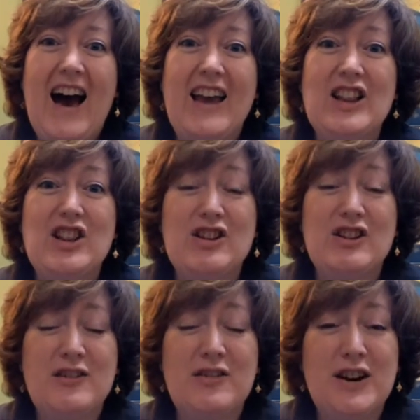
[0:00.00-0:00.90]
I
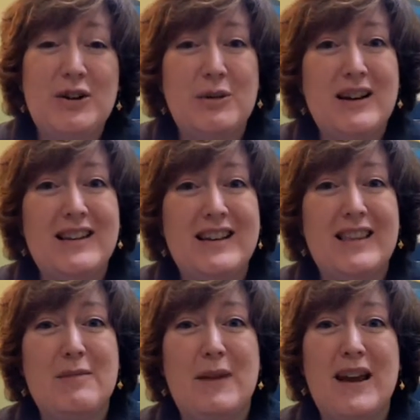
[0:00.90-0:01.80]
learned very quickly
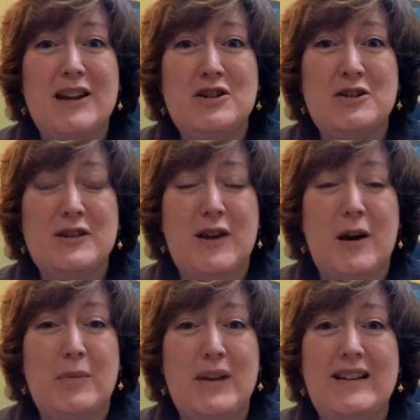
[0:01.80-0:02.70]
that my insurance
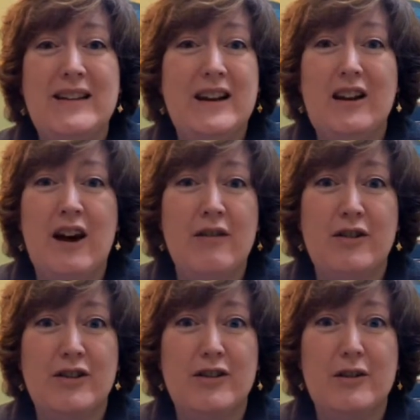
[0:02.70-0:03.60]
company didn't
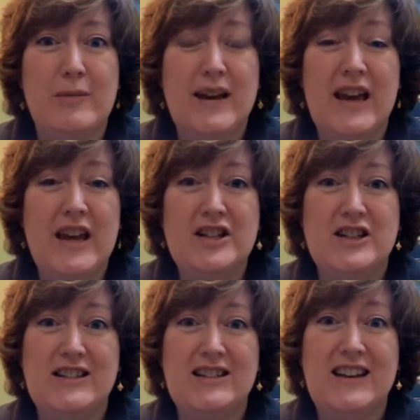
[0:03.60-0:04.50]
cover the
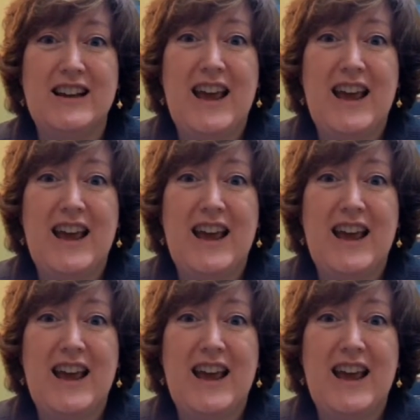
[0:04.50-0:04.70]
medication.